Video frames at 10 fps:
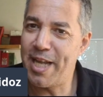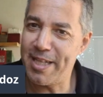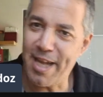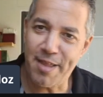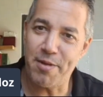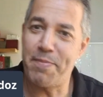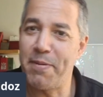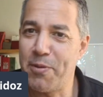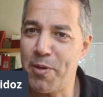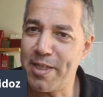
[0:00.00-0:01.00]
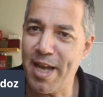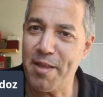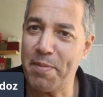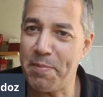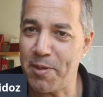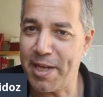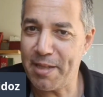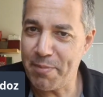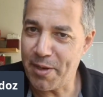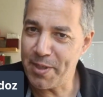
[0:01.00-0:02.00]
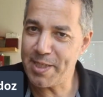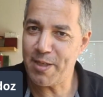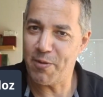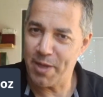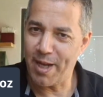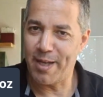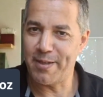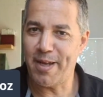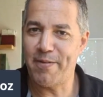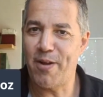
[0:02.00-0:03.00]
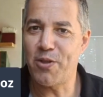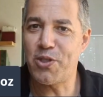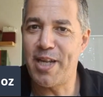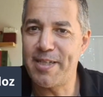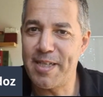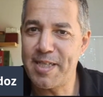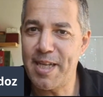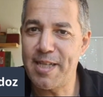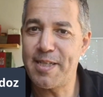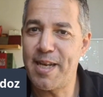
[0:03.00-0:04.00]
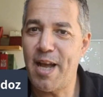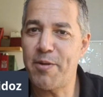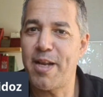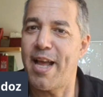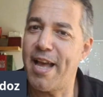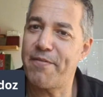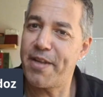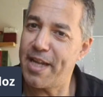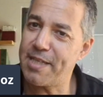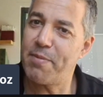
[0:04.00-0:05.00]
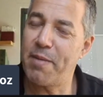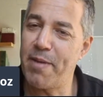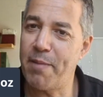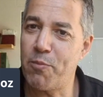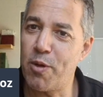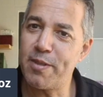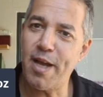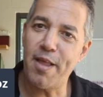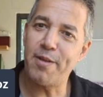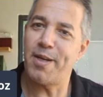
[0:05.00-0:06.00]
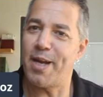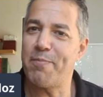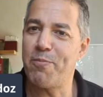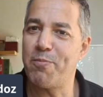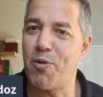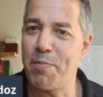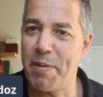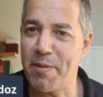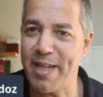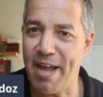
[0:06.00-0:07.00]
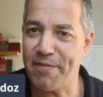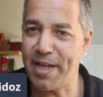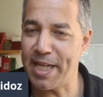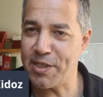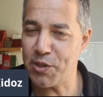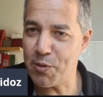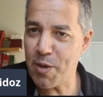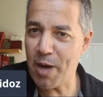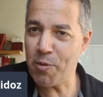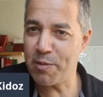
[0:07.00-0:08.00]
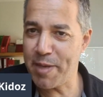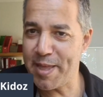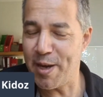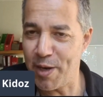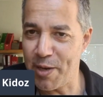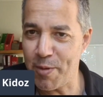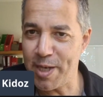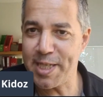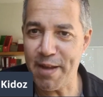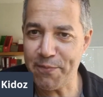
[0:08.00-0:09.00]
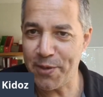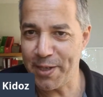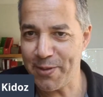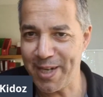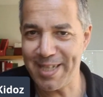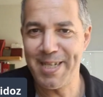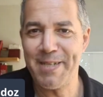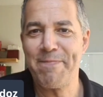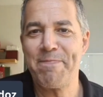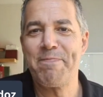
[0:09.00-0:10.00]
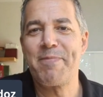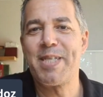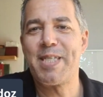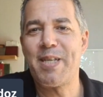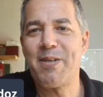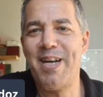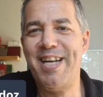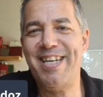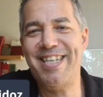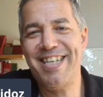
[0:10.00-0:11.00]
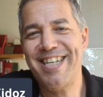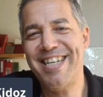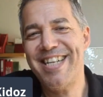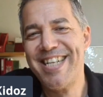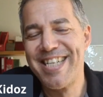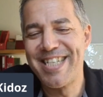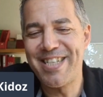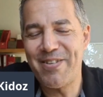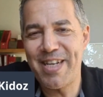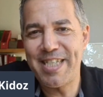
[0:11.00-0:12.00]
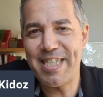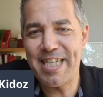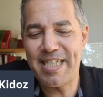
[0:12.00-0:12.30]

get other people, you want other people to get married. So I launched dating sites, and now that I have kids, maybe I want more people to have kids, so I won't be the only one suffering, right? So so it